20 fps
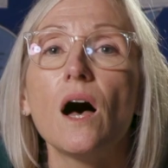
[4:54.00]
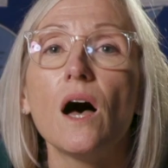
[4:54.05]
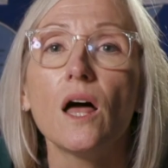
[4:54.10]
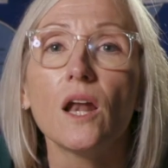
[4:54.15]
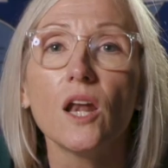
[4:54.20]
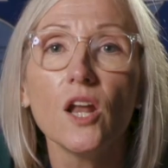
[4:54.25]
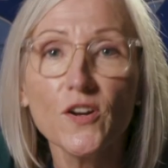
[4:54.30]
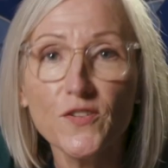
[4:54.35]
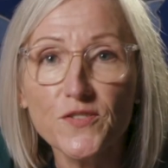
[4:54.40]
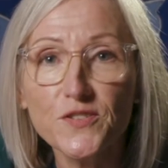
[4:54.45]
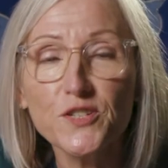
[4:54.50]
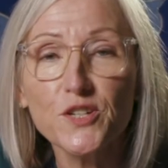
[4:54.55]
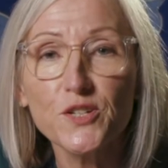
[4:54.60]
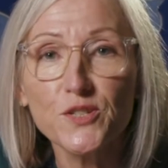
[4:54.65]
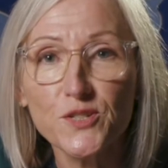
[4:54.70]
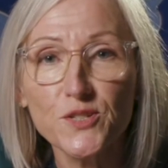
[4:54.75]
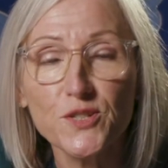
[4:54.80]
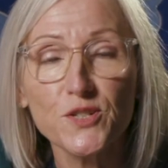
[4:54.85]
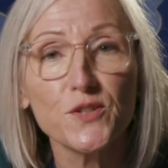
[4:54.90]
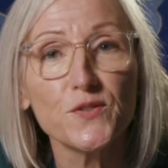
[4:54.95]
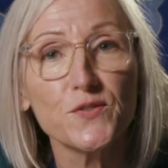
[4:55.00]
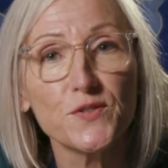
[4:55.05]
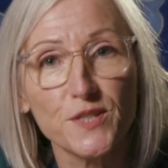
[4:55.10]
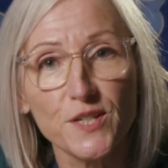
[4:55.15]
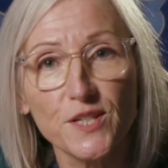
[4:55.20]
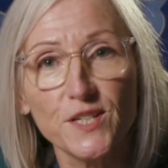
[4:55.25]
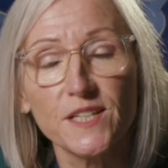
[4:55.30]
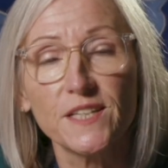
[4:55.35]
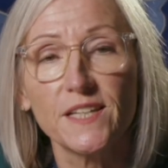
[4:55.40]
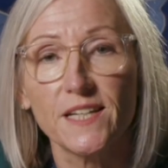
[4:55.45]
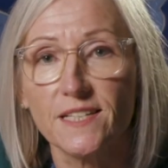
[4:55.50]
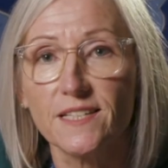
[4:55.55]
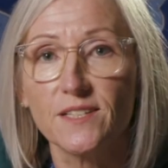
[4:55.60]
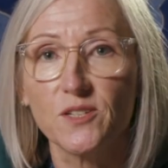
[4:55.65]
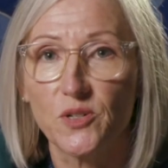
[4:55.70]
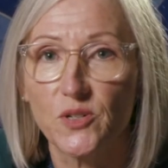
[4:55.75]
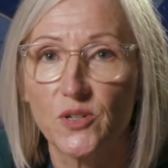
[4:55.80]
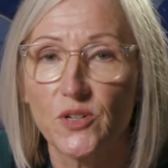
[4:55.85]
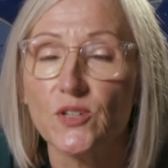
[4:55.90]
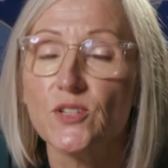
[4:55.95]
A lot of students who studied this
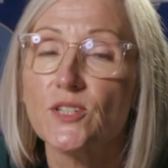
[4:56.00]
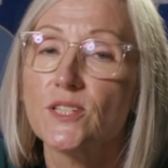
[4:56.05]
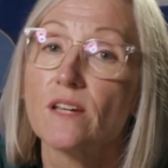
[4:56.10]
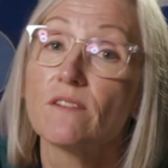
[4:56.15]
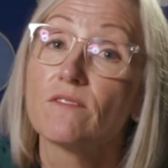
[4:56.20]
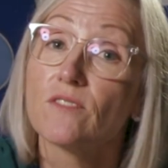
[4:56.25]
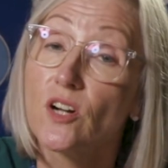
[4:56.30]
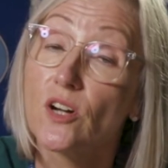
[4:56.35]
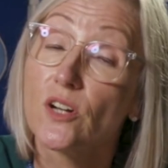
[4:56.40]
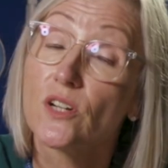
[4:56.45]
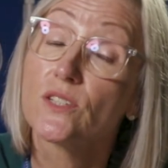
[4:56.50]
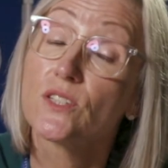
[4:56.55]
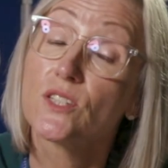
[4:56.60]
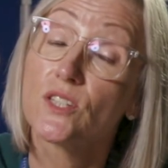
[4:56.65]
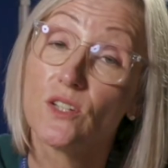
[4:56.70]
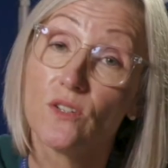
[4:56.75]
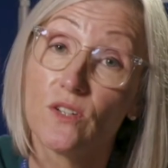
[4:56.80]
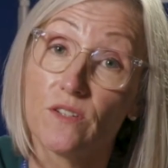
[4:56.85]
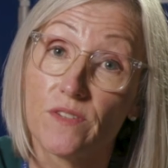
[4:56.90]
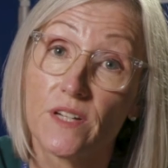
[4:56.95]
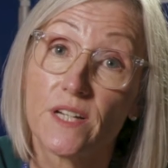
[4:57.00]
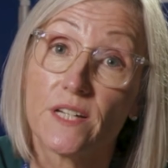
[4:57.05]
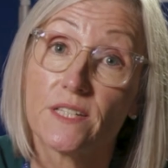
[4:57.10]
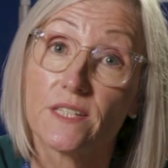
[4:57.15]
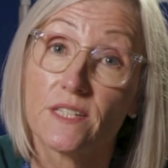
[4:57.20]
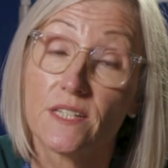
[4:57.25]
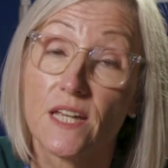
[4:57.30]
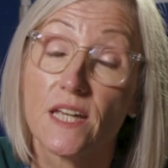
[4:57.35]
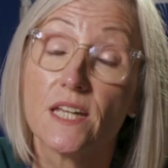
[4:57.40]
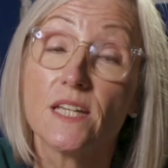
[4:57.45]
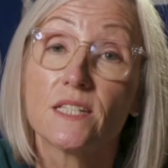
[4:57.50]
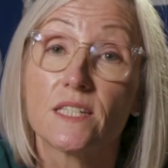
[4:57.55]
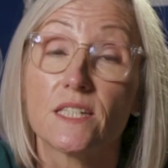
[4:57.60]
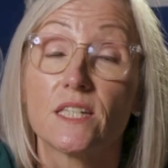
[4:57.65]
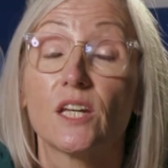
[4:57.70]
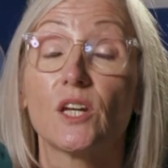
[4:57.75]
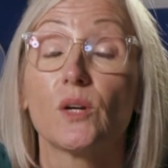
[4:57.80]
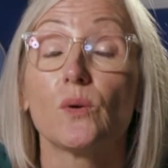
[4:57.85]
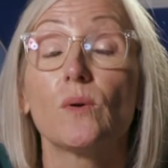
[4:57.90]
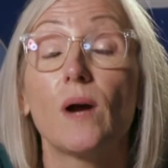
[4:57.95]
course have gone on to university
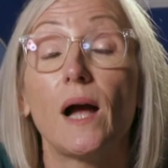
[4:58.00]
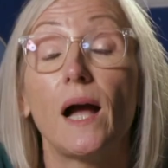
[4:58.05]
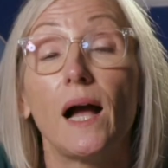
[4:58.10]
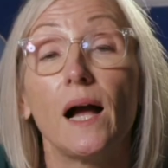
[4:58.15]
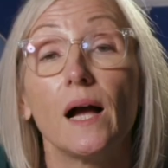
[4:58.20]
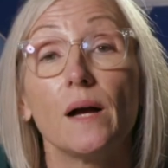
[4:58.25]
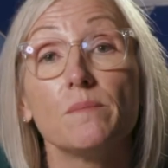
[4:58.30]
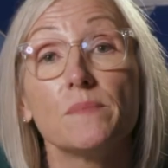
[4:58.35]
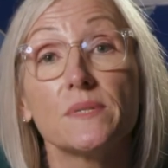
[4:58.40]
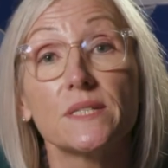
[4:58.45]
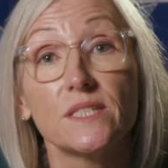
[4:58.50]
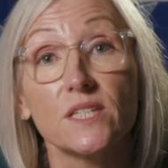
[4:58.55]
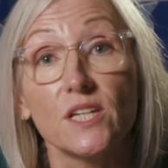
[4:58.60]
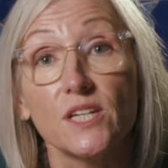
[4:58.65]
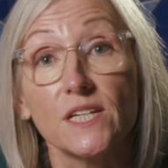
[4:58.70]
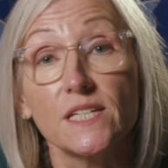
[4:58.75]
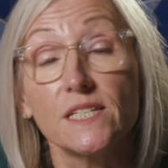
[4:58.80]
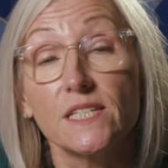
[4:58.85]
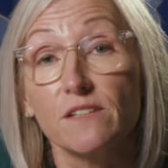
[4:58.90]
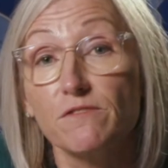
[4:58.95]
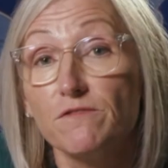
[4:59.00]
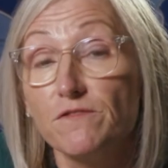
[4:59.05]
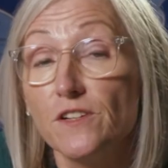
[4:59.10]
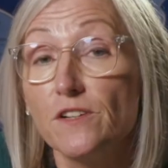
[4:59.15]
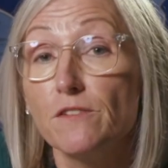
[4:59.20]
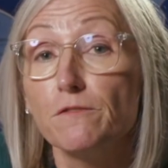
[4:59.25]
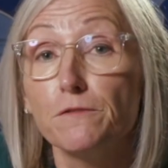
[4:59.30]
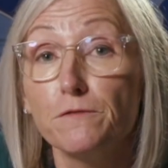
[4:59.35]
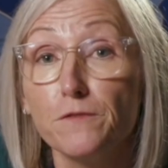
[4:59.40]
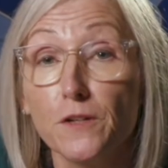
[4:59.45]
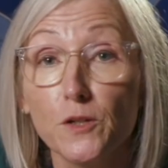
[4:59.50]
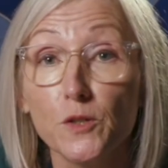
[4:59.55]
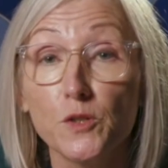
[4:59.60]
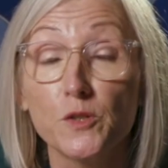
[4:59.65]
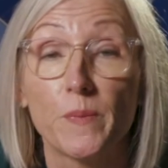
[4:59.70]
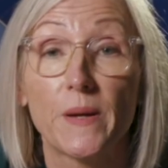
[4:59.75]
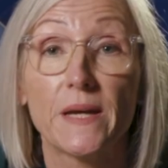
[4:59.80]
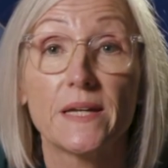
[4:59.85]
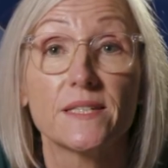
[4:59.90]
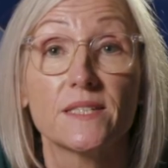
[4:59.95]
to study different
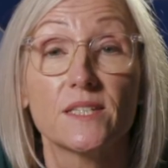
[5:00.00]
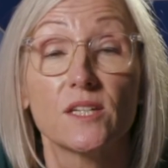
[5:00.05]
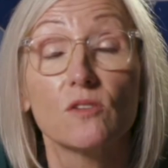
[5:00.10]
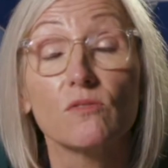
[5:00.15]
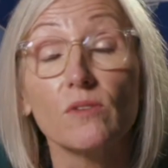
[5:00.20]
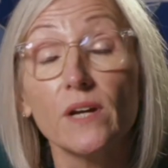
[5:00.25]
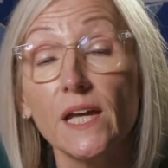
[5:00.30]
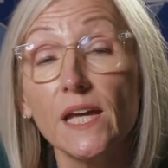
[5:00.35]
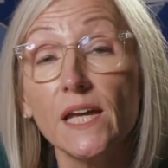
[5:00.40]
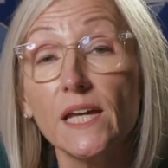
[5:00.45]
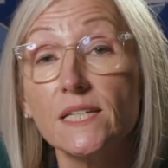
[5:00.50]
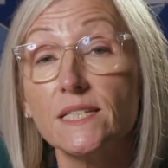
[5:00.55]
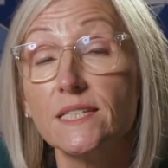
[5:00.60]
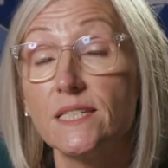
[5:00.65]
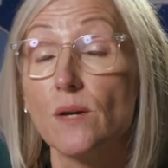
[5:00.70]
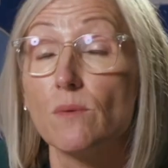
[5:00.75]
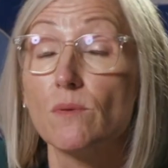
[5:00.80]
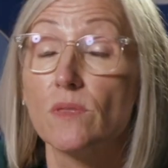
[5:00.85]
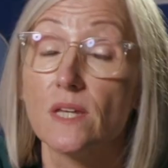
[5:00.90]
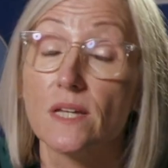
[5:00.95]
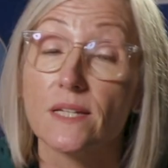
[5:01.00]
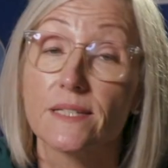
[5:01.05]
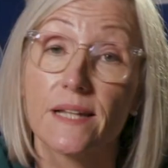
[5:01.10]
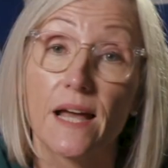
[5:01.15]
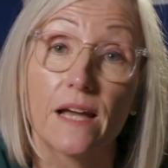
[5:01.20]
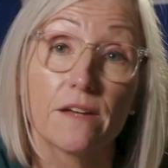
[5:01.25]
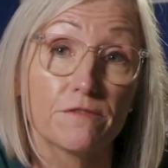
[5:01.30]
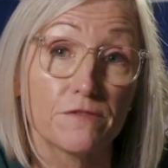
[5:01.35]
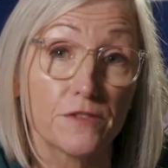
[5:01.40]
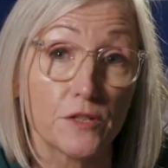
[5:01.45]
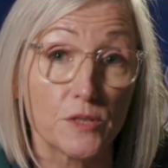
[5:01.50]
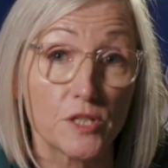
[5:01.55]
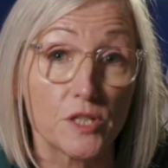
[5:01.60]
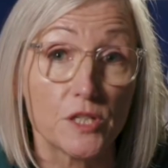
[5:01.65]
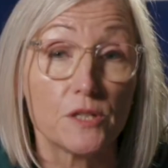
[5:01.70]
food-based degrees, so things like food and